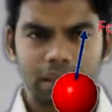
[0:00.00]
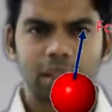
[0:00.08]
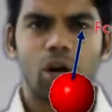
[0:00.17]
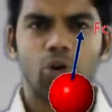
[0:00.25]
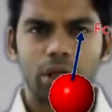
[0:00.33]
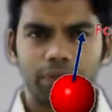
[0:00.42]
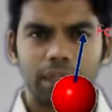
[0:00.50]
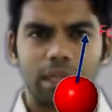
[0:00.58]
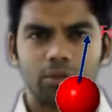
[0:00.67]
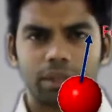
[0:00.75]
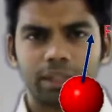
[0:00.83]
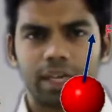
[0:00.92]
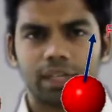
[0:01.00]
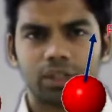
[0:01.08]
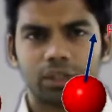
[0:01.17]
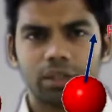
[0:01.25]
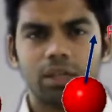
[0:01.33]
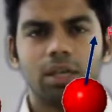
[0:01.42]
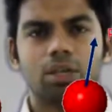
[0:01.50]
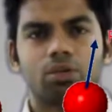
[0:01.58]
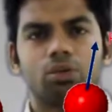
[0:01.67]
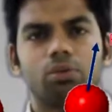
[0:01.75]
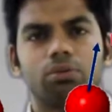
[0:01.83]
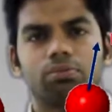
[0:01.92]
How can we calculate direction?
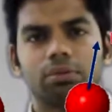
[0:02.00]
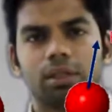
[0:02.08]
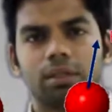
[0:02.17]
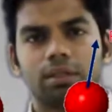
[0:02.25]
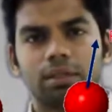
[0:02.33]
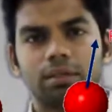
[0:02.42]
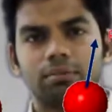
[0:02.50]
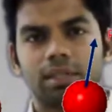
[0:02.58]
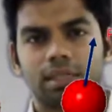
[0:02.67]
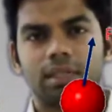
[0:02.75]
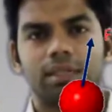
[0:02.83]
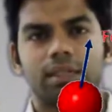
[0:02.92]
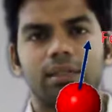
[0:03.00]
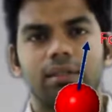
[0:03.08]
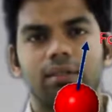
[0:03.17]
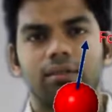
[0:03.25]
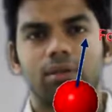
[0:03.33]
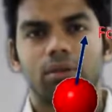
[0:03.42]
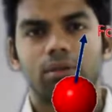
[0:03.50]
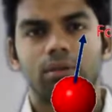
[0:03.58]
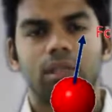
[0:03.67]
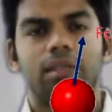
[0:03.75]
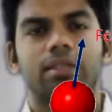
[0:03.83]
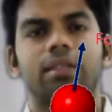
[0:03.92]
So the resultant
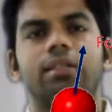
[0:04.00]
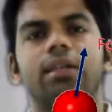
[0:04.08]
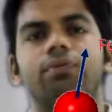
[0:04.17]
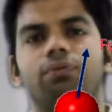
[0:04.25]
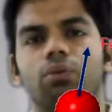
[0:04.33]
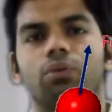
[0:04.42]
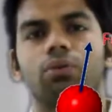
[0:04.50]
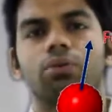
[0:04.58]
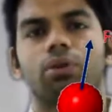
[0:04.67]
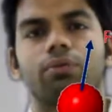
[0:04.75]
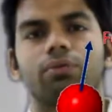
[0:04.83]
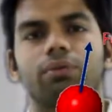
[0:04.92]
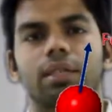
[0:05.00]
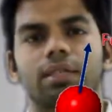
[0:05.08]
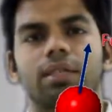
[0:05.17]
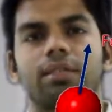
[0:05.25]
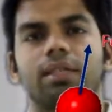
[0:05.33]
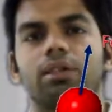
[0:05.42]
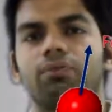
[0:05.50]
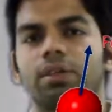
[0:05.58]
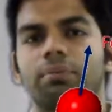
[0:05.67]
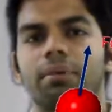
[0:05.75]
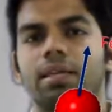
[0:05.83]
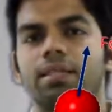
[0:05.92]
force of the resultant of
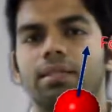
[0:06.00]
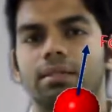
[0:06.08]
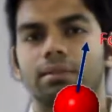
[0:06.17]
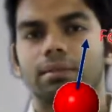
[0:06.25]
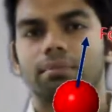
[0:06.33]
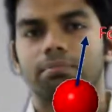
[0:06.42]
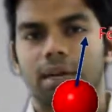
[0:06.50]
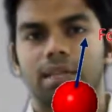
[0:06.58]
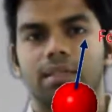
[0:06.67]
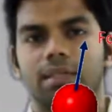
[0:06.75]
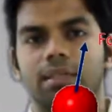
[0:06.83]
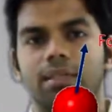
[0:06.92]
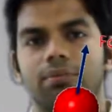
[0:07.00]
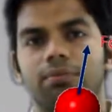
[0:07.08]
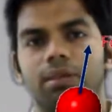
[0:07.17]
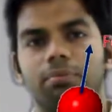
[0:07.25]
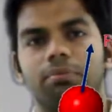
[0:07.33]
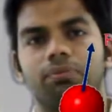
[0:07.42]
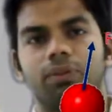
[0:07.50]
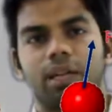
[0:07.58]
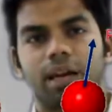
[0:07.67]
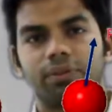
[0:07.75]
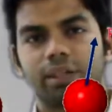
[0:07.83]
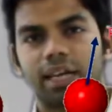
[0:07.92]
unbalanced masses will
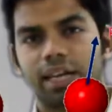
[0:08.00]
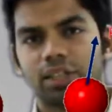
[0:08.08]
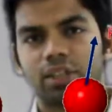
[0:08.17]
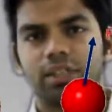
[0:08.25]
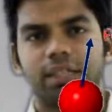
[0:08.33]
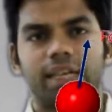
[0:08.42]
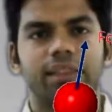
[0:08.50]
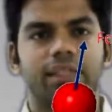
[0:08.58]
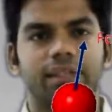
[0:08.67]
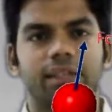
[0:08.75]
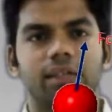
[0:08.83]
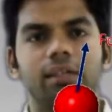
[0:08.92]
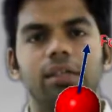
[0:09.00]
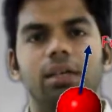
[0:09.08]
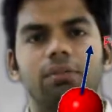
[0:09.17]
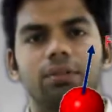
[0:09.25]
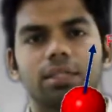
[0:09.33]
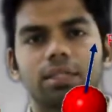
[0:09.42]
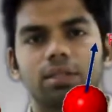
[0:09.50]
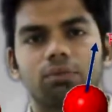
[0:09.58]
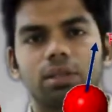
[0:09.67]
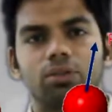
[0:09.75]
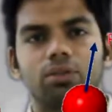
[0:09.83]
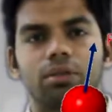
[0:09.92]
have the direction tan theta, which is
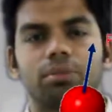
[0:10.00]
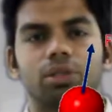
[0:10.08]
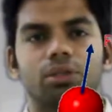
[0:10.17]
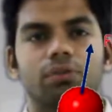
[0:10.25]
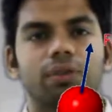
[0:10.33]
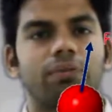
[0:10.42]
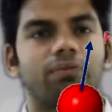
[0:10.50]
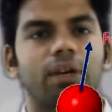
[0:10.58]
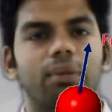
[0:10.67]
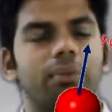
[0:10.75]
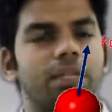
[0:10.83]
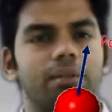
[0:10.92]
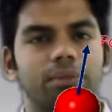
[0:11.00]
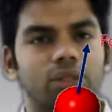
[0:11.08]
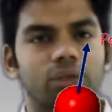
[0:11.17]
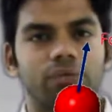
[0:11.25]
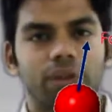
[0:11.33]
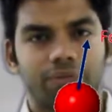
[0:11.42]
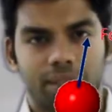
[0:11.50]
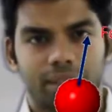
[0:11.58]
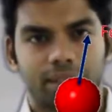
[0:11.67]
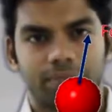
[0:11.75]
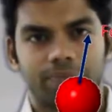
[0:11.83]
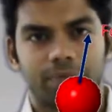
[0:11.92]
equal to summation of fy by summation of
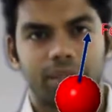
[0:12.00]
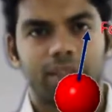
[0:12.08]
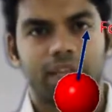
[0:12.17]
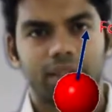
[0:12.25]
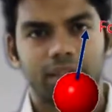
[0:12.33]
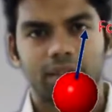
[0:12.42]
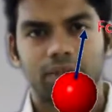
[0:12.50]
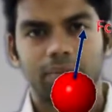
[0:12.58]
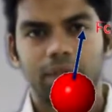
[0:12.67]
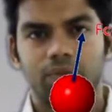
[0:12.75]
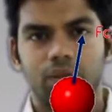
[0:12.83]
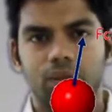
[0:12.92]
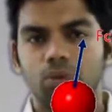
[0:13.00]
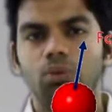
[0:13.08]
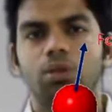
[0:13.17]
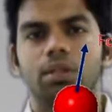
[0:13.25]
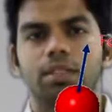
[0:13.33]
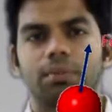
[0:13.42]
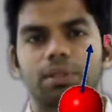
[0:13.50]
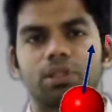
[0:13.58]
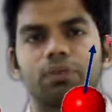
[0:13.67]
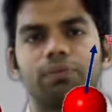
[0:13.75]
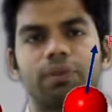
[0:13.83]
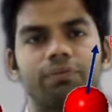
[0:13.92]
fx. The tan theta will be equal to
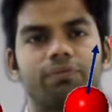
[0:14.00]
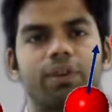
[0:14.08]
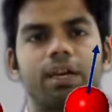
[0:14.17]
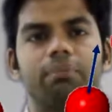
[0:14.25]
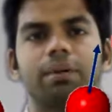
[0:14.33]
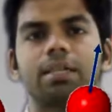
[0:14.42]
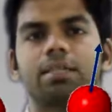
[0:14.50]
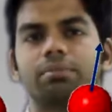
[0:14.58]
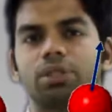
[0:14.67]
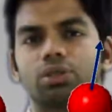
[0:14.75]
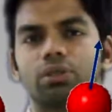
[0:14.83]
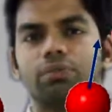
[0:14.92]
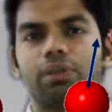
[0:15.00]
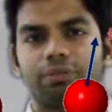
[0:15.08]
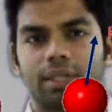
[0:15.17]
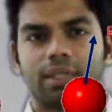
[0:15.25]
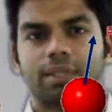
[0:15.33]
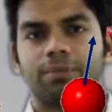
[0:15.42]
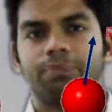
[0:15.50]
summation of fy by summation of fx.